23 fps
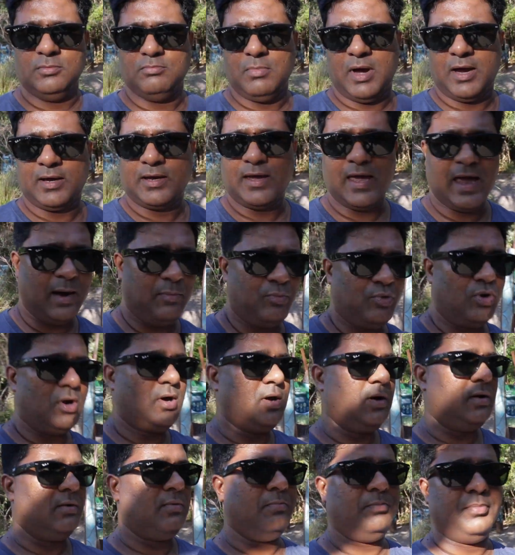in my camera,
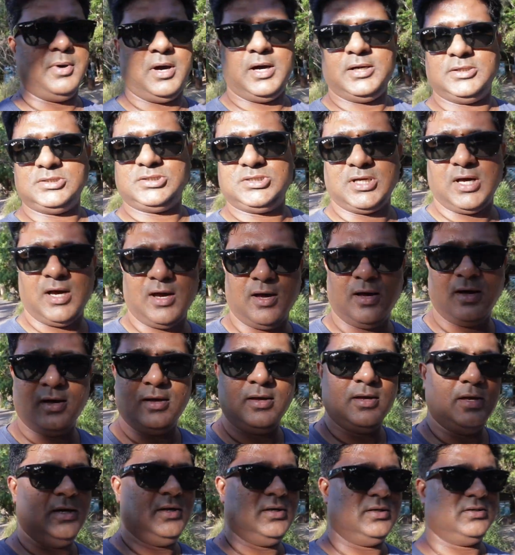but
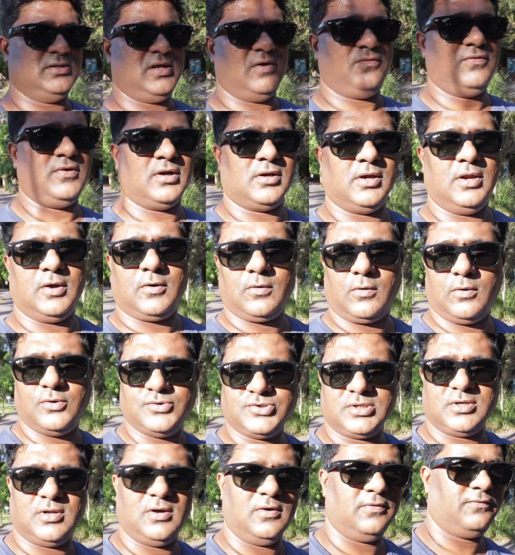definitely
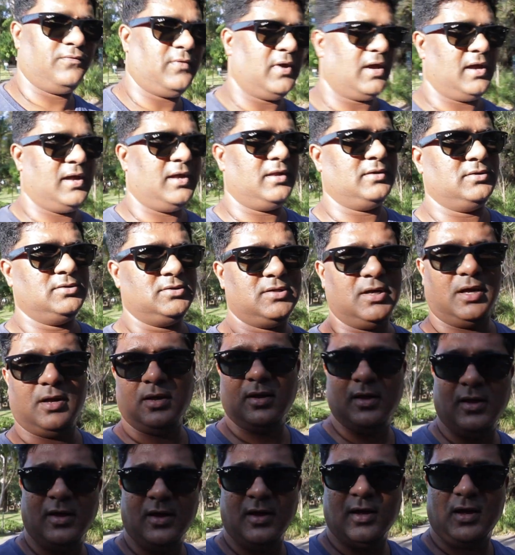close enough, and
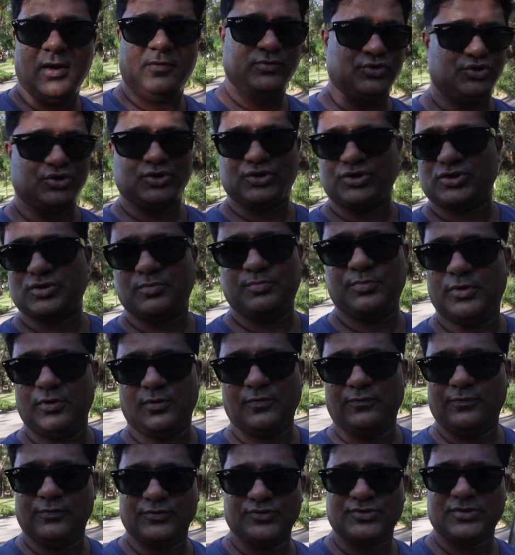it was just a
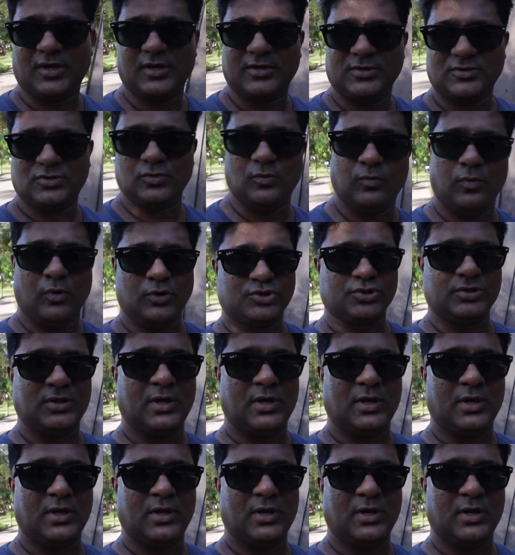beautiful sight to watch